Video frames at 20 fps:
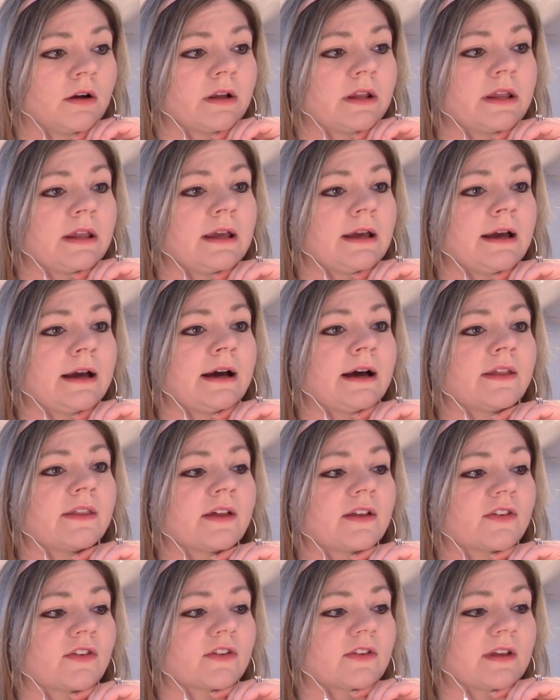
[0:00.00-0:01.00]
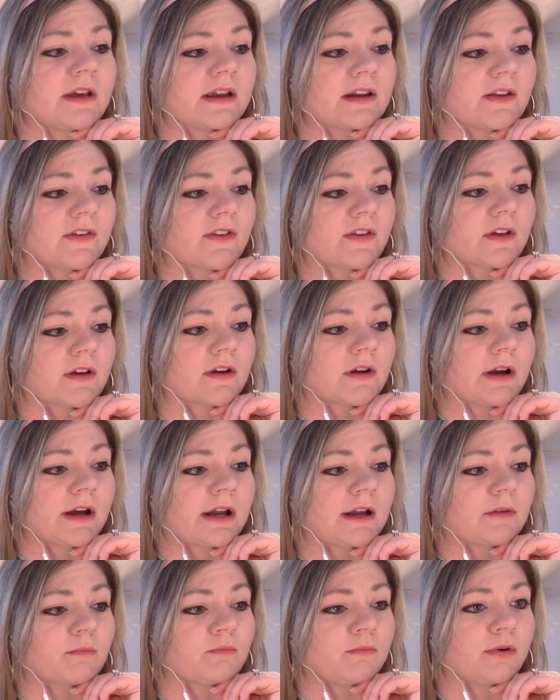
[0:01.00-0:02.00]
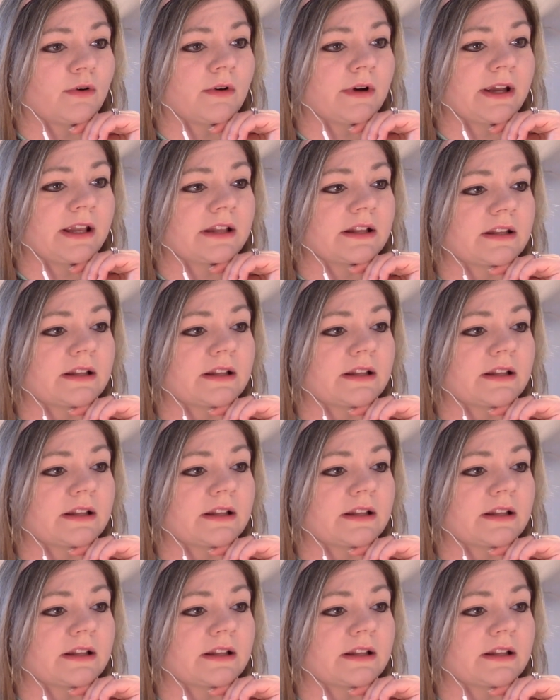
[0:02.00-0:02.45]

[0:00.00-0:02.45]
Yeah, that is a great point.